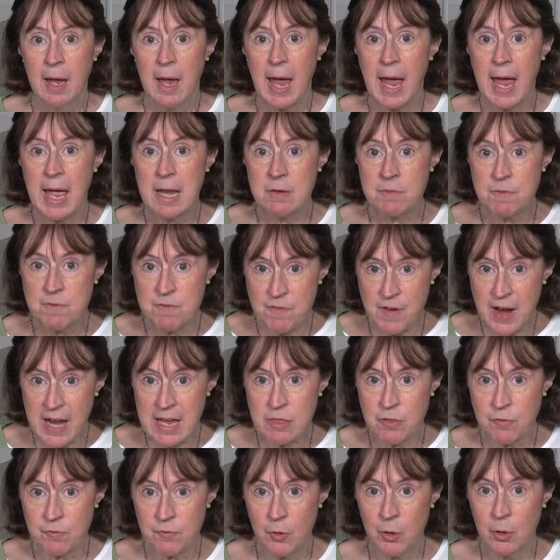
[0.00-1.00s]
and
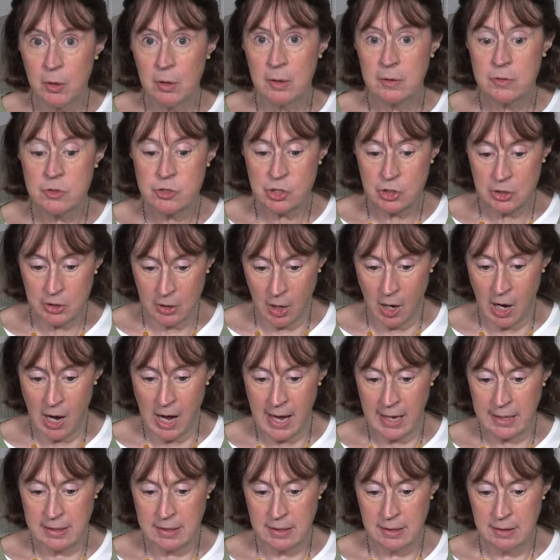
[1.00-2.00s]
faithful to
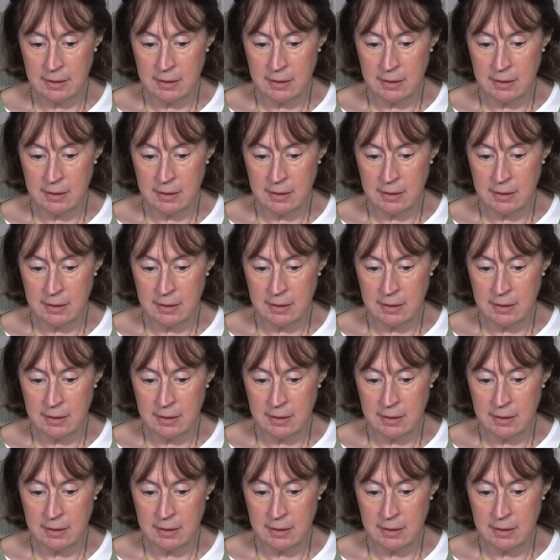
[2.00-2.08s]
God.